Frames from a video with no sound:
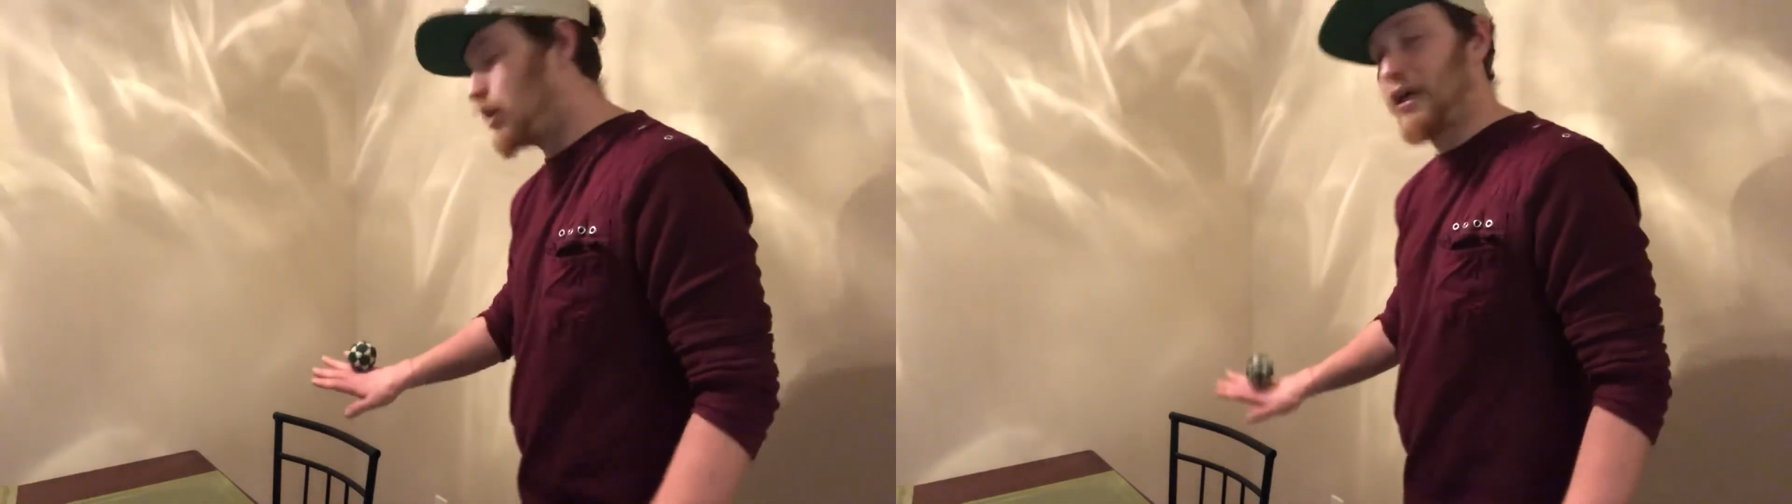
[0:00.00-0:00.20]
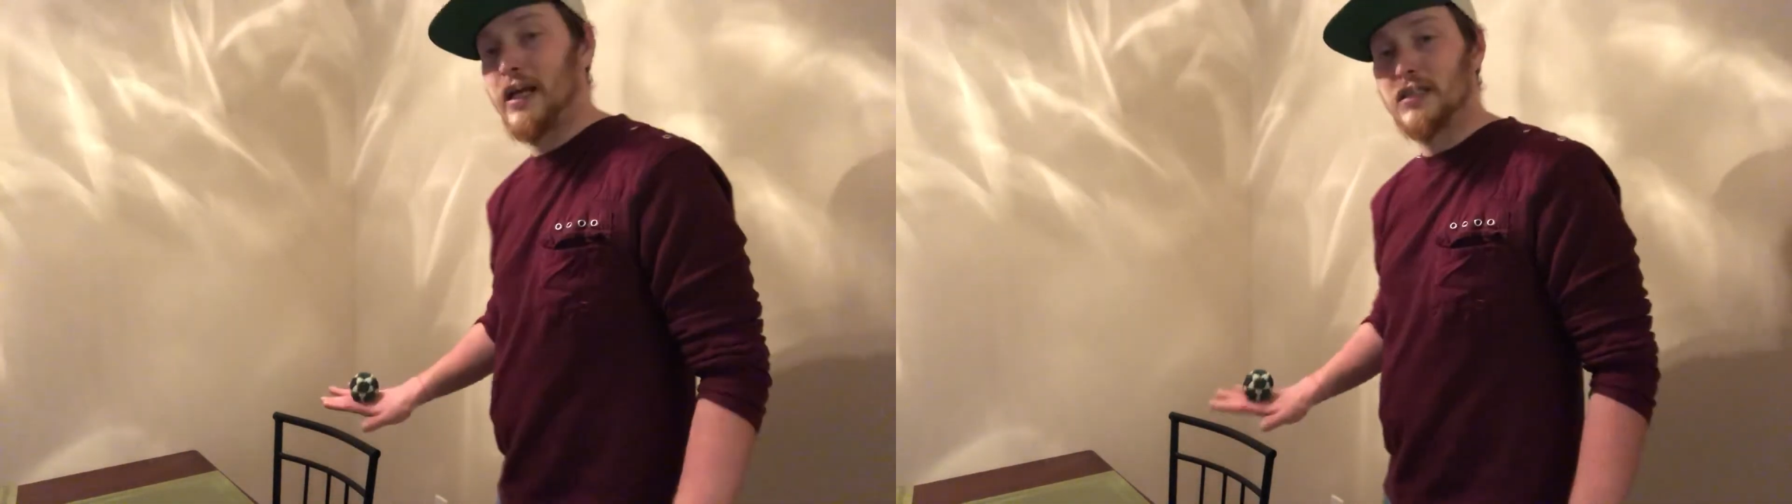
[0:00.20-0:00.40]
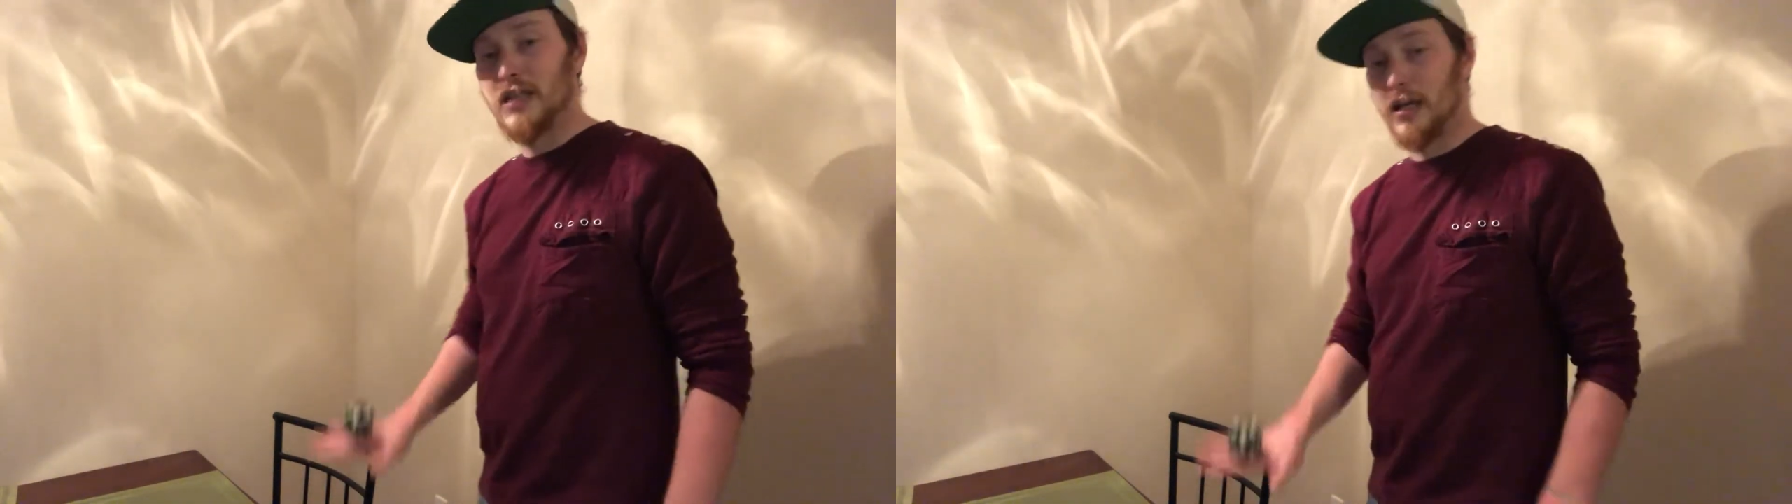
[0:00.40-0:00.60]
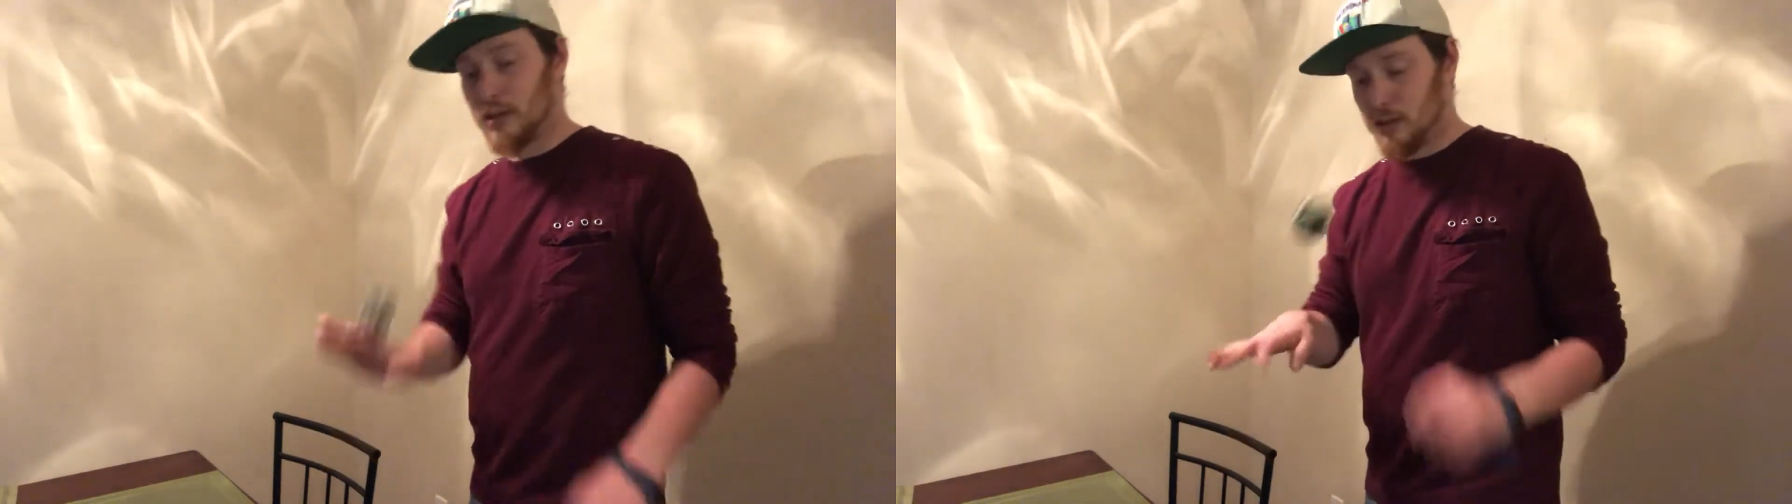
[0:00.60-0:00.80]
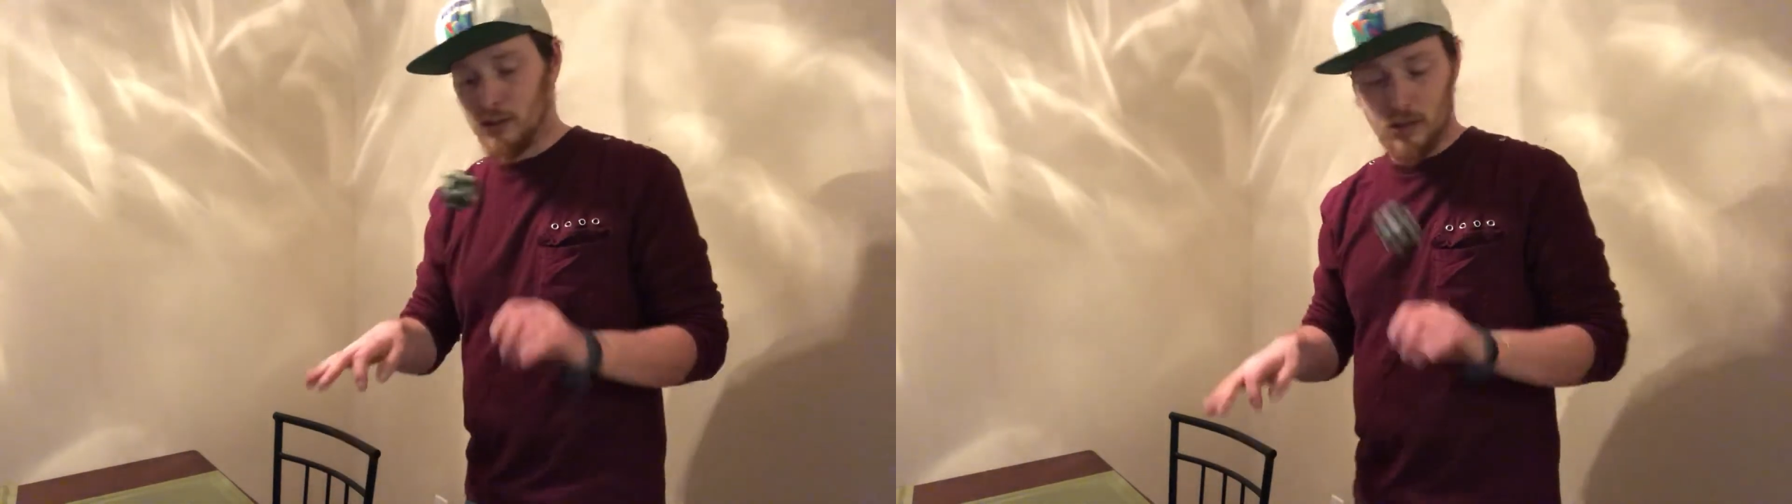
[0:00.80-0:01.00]
not a hand sack.
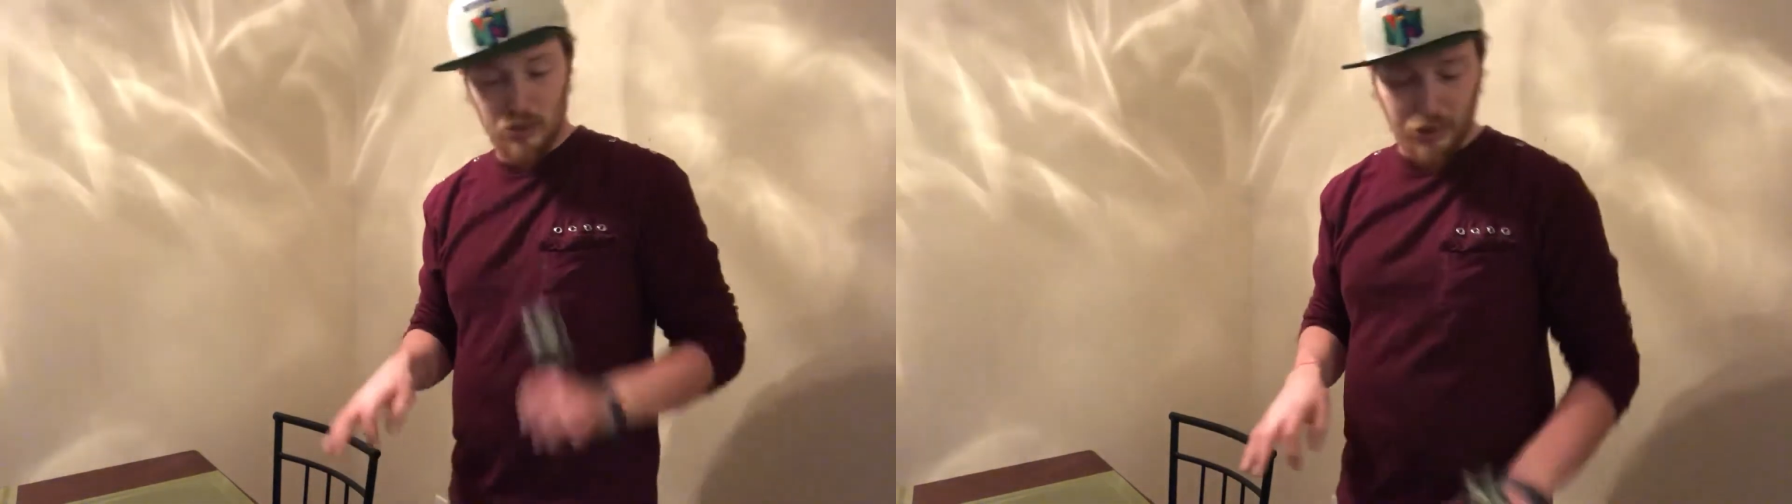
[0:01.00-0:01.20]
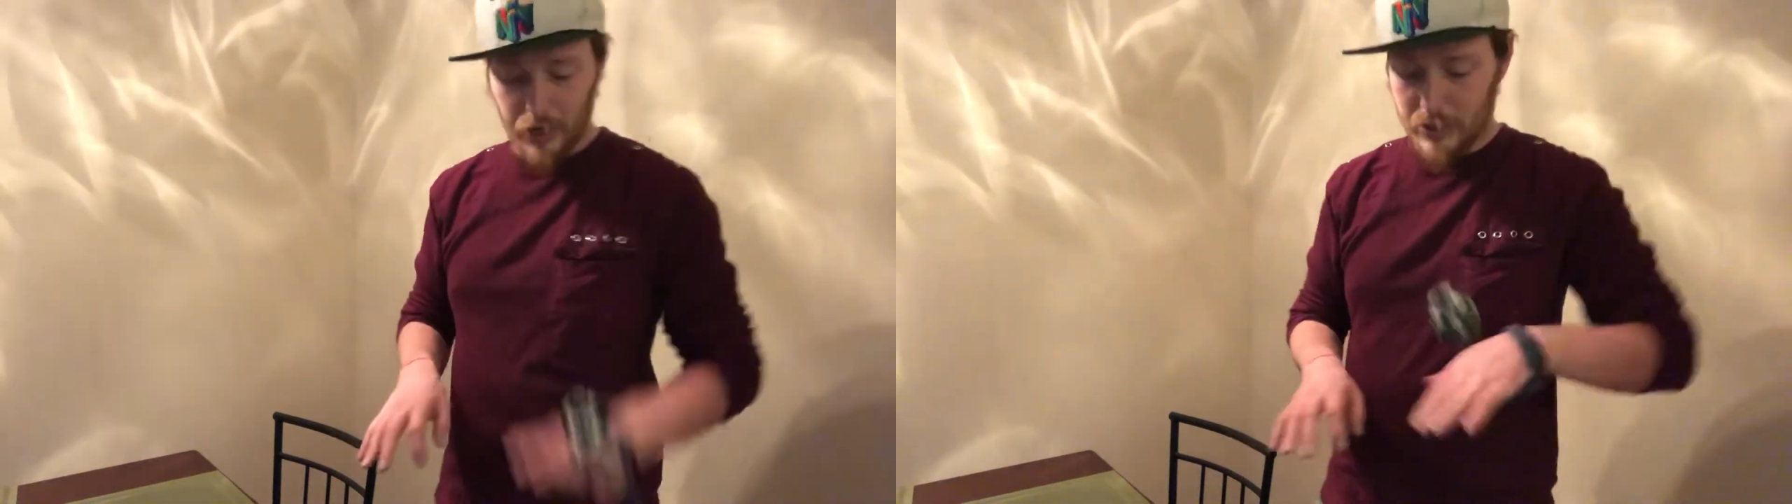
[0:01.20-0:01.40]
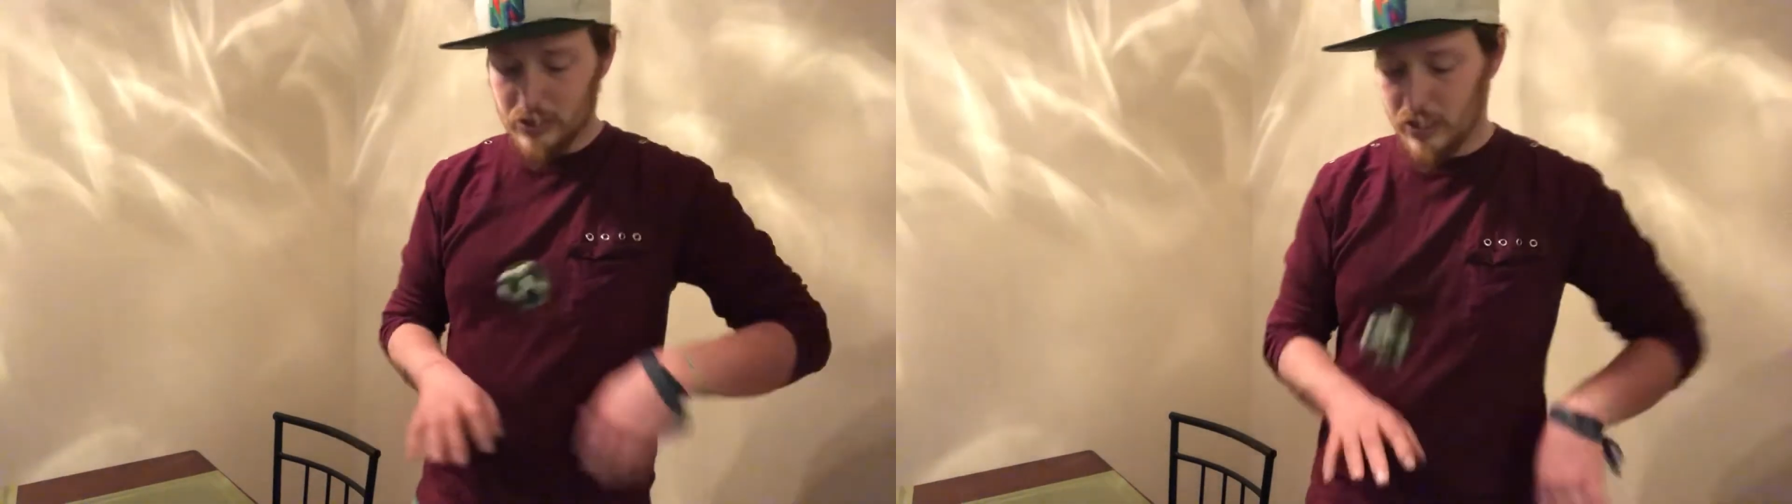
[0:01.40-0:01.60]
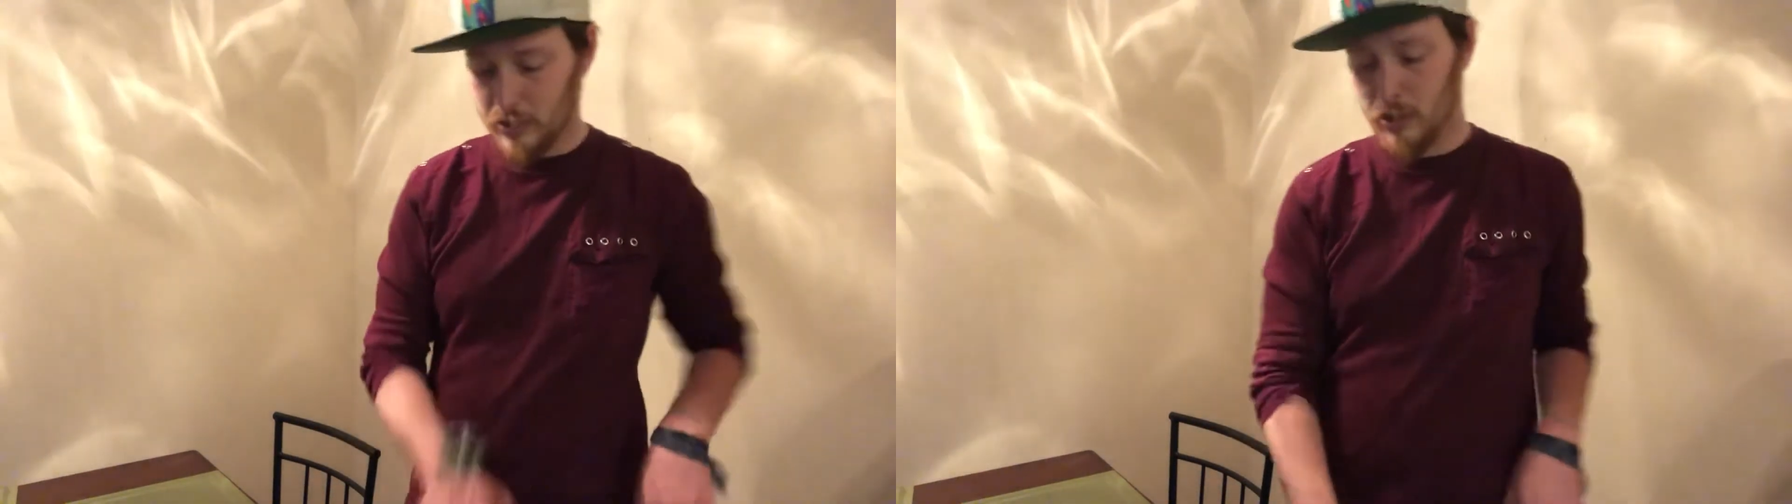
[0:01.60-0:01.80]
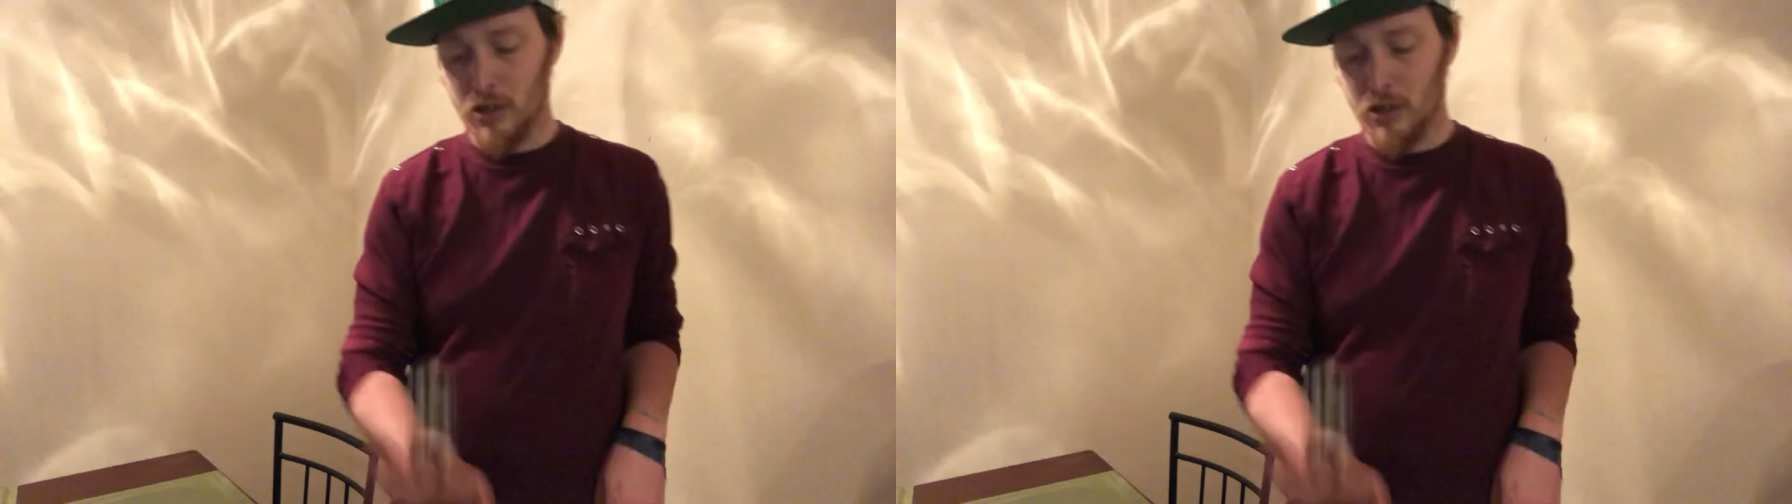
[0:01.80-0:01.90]
It's a hacky sack.